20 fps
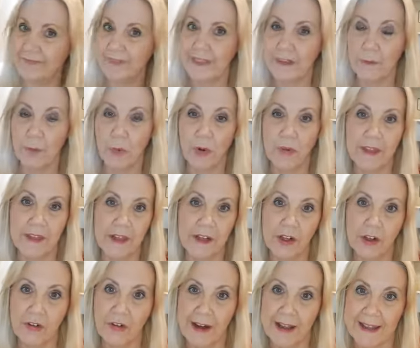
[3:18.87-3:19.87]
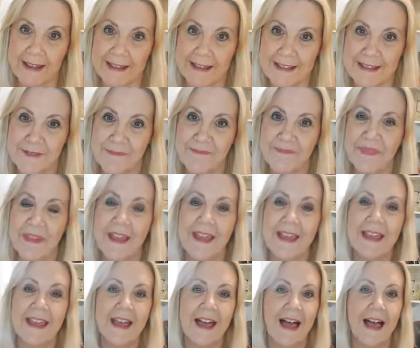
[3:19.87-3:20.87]
the more they're going to crack it.
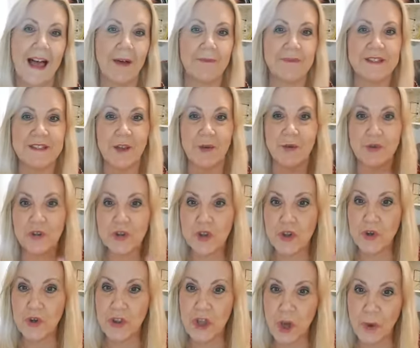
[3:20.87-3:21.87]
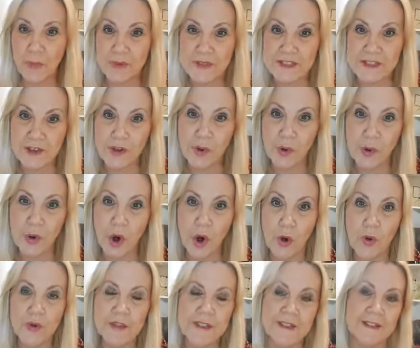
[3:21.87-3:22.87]
So do the obstacle
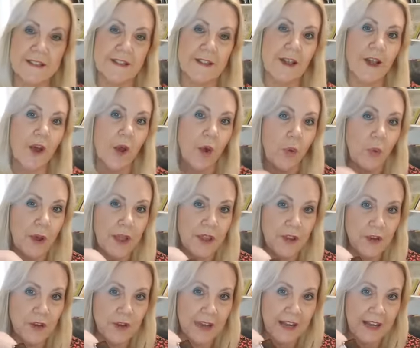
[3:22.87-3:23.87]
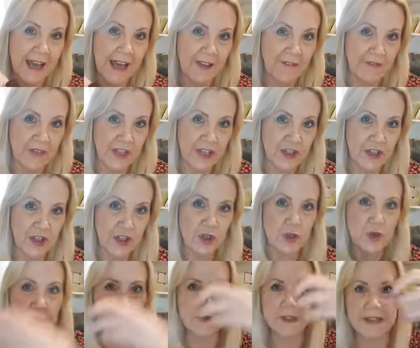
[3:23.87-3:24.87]
course where you can have their
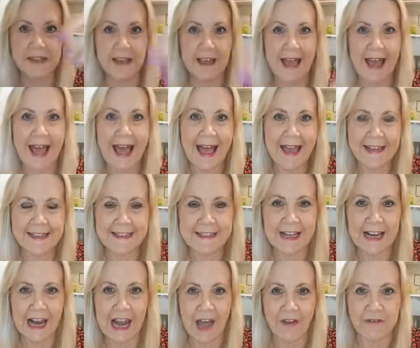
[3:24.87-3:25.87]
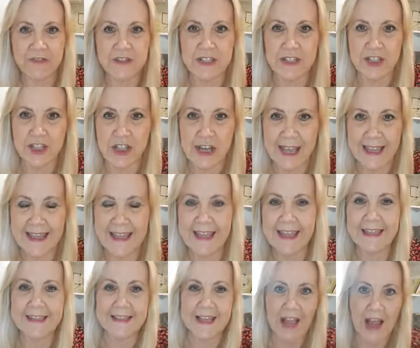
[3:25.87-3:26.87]
shoes, hat, gloves and
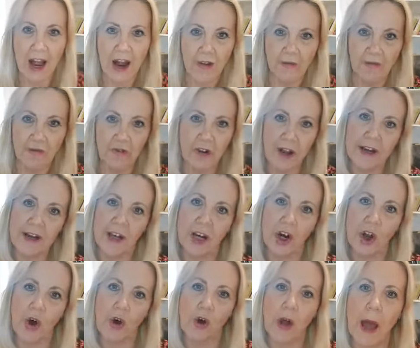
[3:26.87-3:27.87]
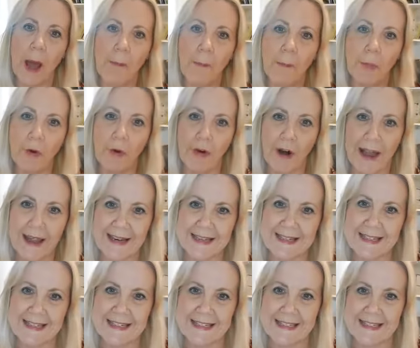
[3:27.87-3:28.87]
jacket, and run along and
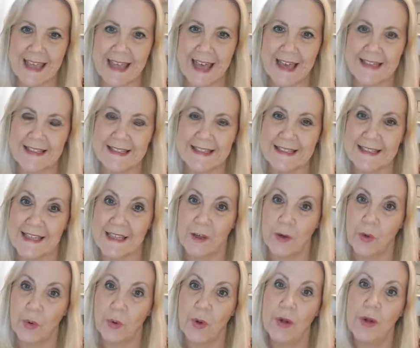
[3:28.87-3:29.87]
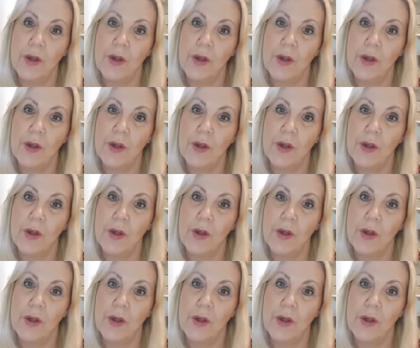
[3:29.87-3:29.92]
practice that skill.